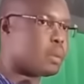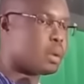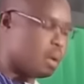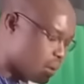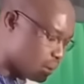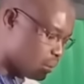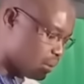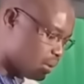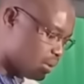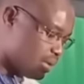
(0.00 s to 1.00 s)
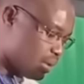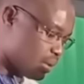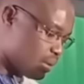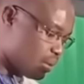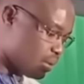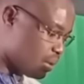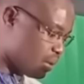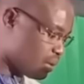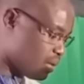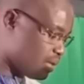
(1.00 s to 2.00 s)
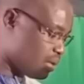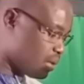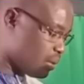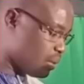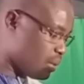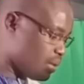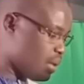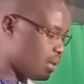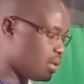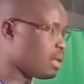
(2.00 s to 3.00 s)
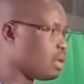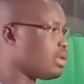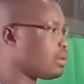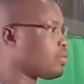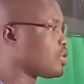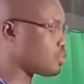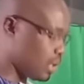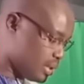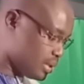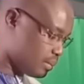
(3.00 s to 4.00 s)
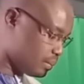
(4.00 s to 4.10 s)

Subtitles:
the general managers, and all the staff for their dedication and professionalism.